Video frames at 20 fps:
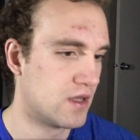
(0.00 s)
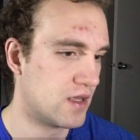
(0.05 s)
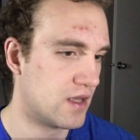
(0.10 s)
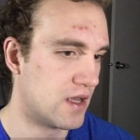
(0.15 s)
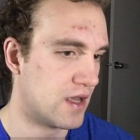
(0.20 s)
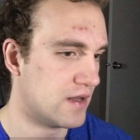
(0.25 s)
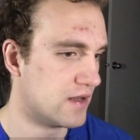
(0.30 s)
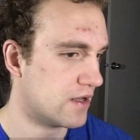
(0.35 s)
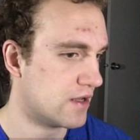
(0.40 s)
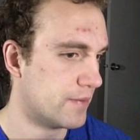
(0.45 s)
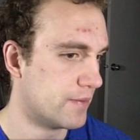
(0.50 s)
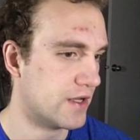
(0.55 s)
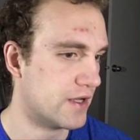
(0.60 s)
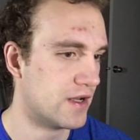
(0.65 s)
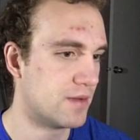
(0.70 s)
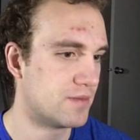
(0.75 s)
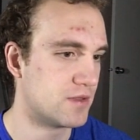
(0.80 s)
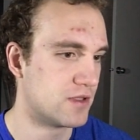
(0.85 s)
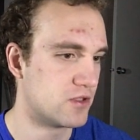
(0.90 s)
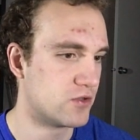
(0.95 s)
and you can bid
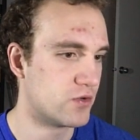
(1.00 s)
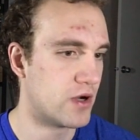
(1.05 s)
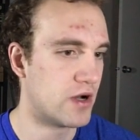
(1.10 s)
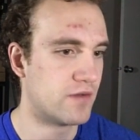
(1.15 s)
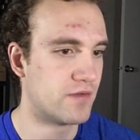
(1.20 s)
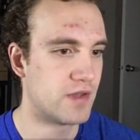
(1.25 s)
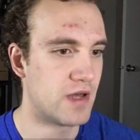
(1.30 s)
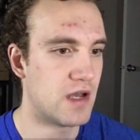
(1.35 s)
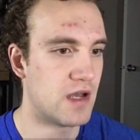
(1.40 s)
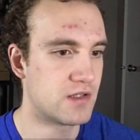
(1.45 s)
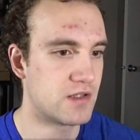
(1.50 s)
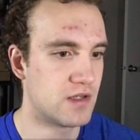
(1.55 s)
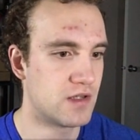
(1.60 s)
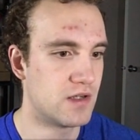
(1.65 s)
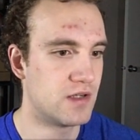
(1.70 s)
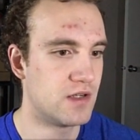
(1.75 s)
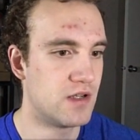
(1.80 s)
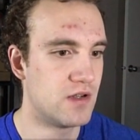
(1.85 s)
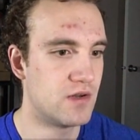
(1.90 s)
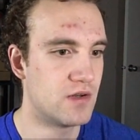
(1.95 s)
up to 12,000
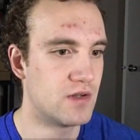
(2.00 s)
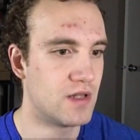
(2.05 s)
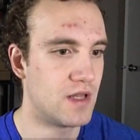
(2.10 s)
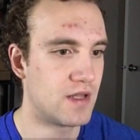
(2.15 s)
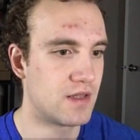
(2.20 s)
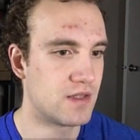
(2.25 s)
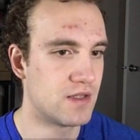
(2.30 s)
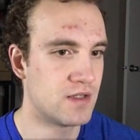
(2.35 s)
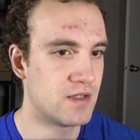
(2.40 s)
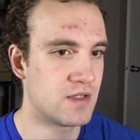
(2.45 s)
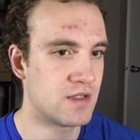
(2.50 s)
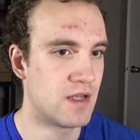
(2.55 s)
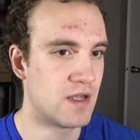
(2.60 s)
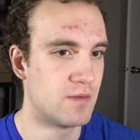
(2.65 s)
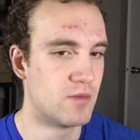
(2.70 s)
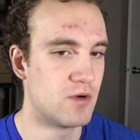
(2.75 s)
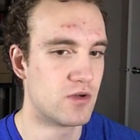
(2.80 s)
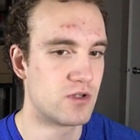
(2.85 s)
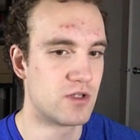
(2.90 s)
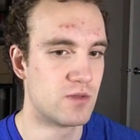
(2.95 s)
on a unit like this. And
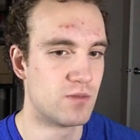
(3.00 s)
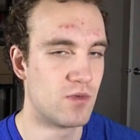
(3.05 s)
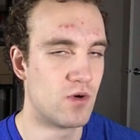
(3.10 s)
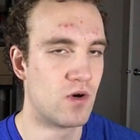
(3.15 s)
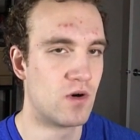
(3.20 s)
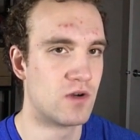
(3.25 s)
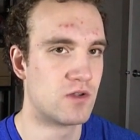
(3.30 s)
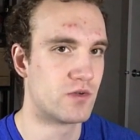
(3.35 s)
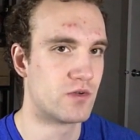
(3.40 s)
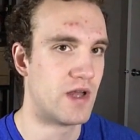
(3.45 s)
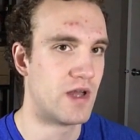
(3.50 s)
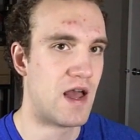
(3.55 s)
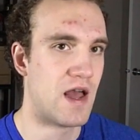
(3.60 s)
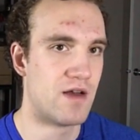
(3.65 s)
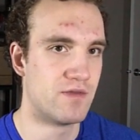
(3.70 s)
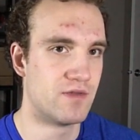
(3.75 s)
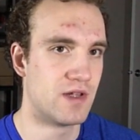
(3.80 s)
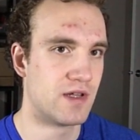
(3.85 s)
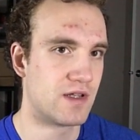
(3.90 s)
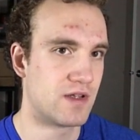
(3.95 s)
most importers will
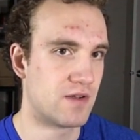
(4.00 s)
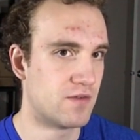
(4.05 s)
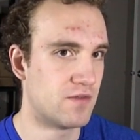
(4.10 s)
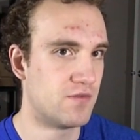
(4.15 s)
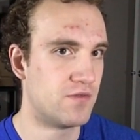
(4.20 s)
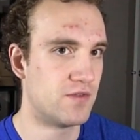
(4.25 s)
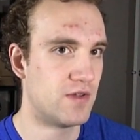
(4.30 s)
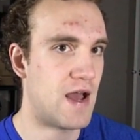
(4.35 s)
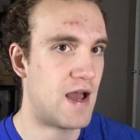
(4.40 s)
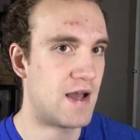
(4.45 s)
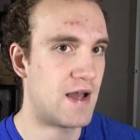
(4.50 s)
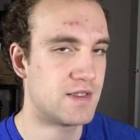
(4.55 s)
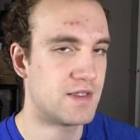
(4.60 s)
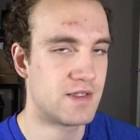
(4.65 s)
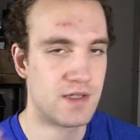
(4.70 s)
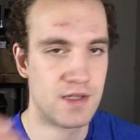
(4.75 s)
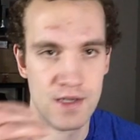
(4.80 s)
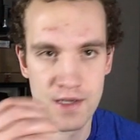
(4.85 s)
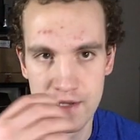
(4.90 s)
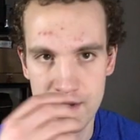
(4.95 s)
have like a flat
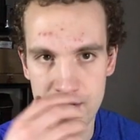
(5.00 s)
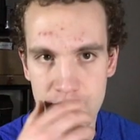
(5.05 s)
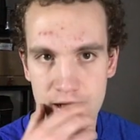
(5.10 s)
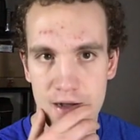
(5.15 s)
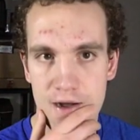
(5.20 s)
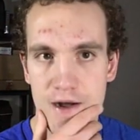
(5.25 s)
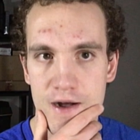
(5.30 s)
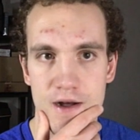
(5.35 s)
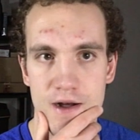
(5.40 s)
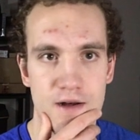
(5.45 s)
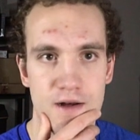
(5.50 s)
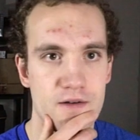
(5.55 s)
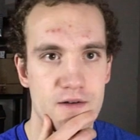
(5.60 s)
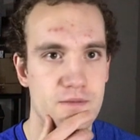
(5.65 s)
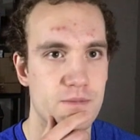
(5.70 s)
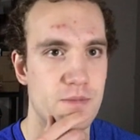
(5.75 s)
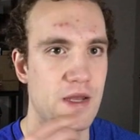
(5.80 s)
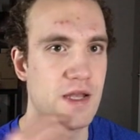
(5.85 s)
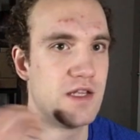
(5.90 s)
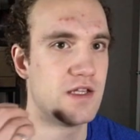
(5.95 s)

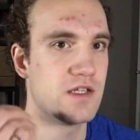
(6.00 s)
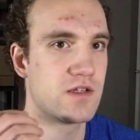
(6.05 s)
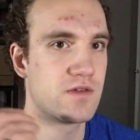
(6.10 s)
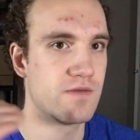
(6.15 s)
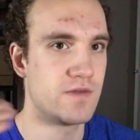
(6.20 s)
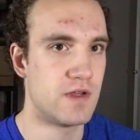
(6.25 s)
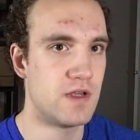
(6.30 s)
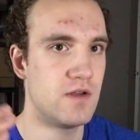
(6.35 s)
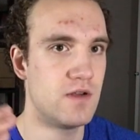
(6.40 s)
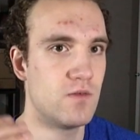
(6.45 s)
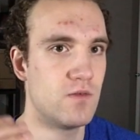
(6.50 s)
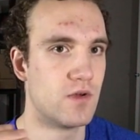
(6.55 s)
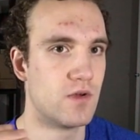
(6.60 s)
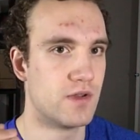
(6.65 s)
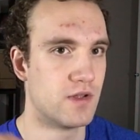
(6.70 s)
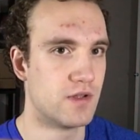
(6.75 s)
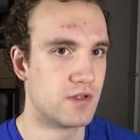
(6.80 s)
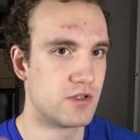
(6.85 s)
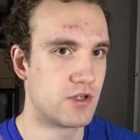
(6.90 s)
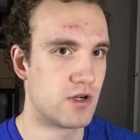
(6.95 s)
base fee. Well,
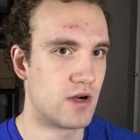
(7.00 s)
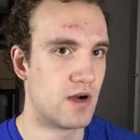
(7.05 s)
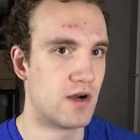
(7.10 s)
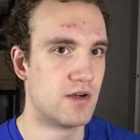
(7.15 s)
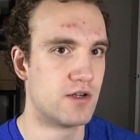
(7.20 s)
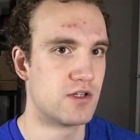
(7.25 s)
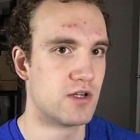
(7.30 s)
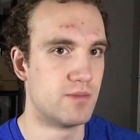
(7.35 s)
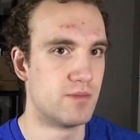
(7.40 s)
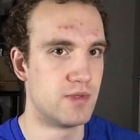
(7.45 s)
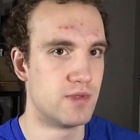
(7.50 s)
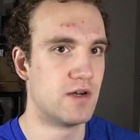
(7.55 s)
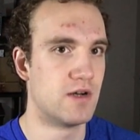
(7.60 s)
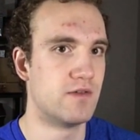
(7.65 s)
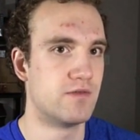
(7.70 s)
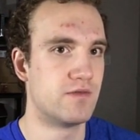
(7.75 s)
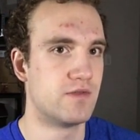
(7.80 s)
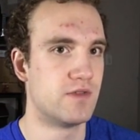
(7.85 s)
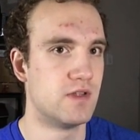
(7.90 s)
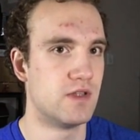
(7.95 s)
they'll charge
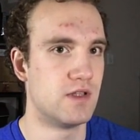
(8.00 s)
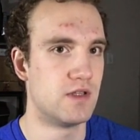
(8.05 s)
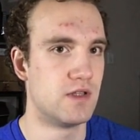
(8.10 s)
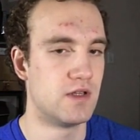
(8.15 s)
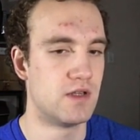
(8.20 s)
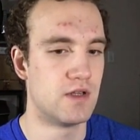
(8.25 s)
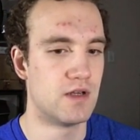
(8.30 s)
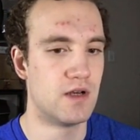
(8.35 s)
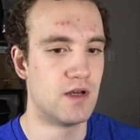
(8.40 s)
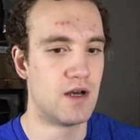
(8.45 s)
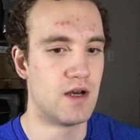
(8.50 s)
above the